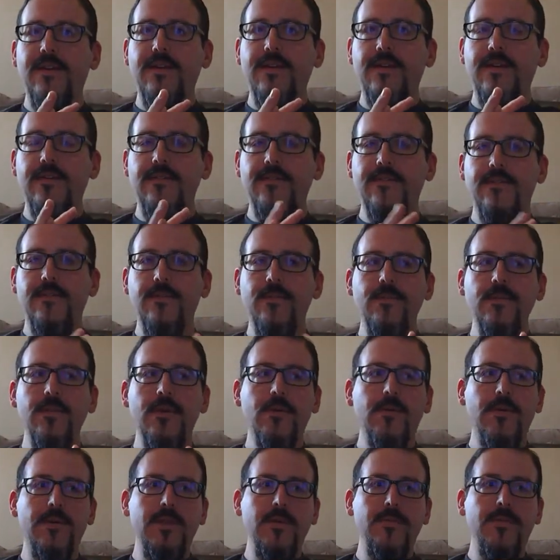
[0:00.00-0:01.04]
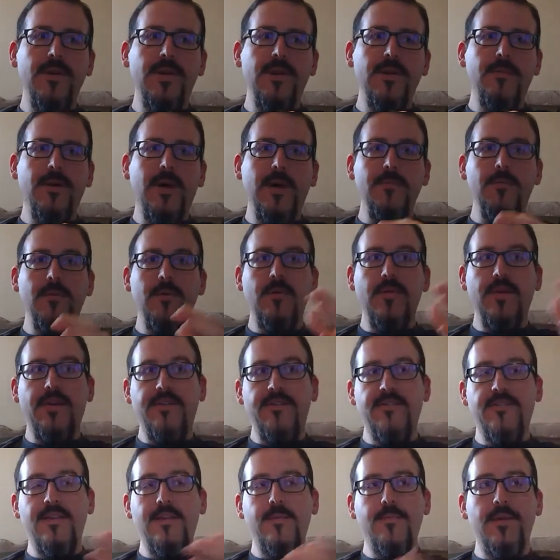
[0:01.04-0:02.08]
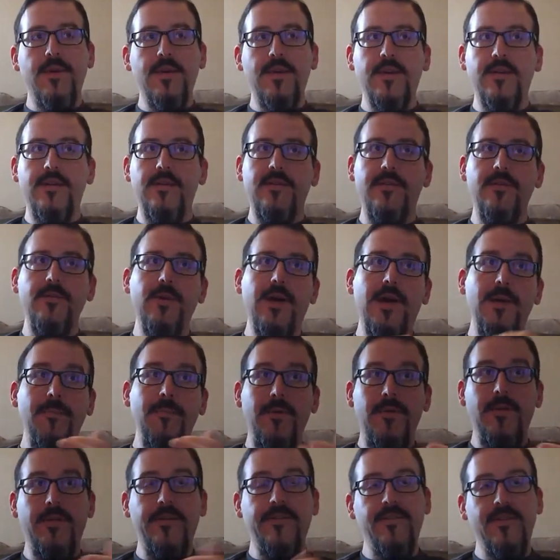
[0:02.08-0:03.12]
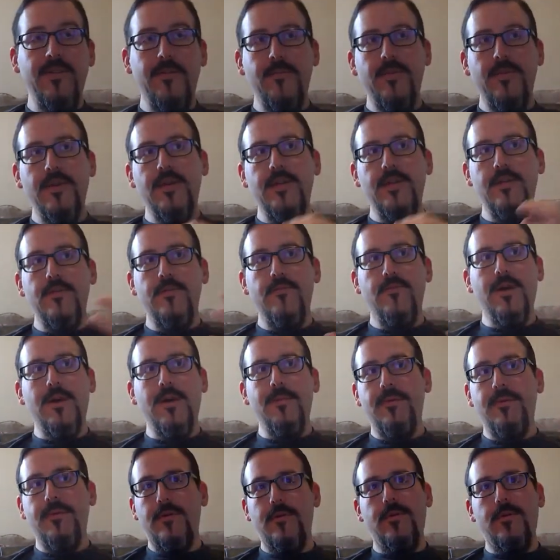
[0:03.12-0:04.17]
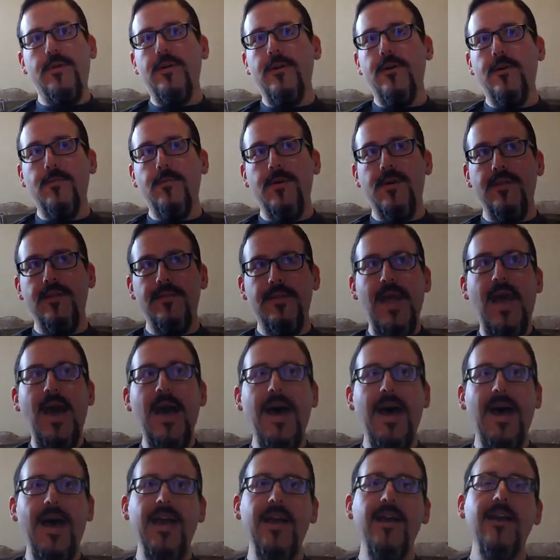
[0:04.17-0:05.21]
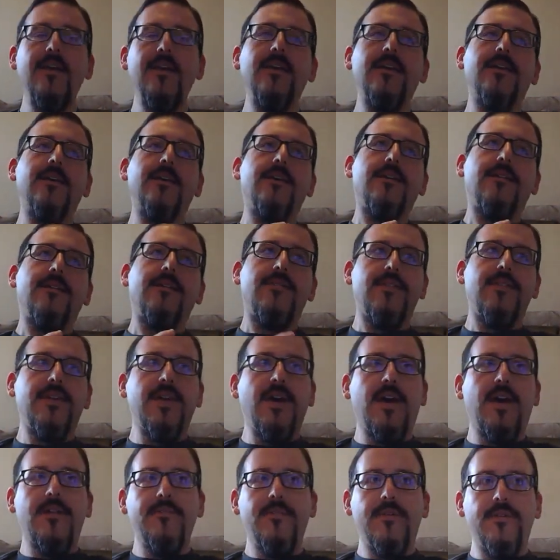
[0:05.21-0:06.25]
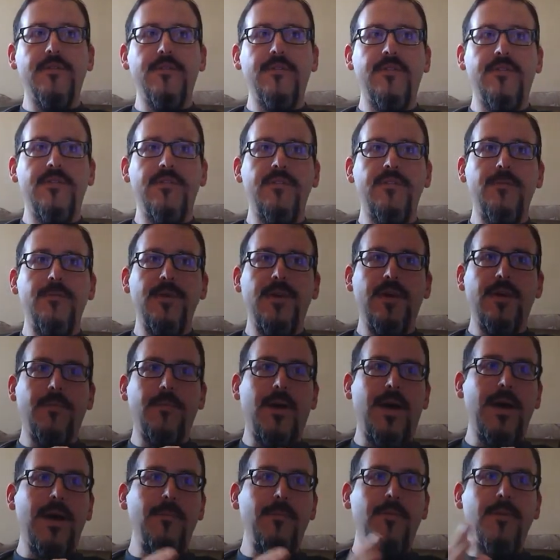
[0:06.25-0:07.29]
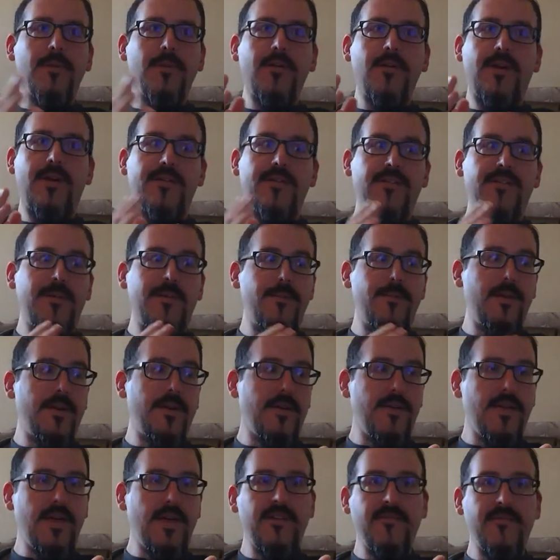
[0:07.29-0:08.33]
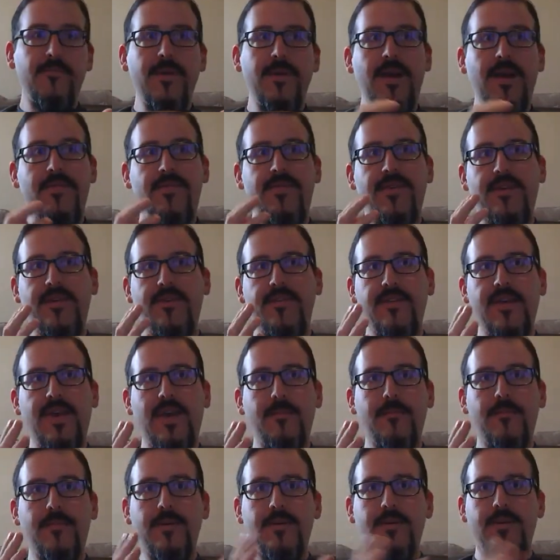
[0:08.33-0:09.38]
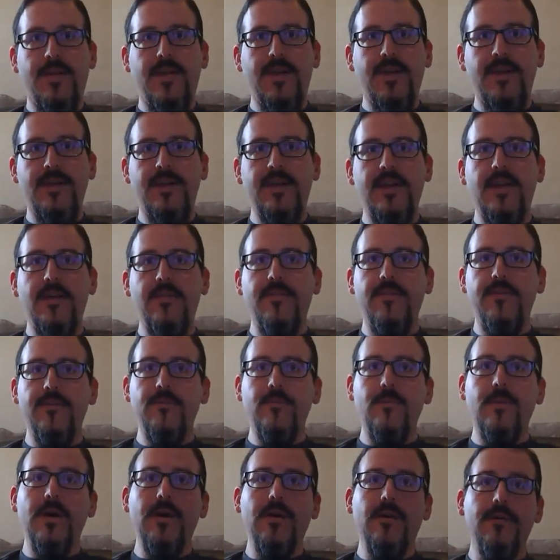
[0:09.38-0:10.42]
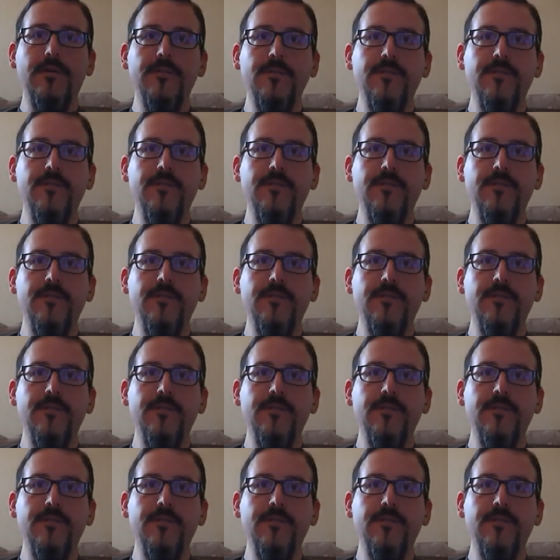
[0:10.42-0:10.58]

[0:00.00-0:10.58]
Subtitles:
It's too low and you become hypoglycemic, and too hypoglycemic and you drop into a coma and die. And the converse is you become hyperglycemic, a lot of bad things happen, like death as well.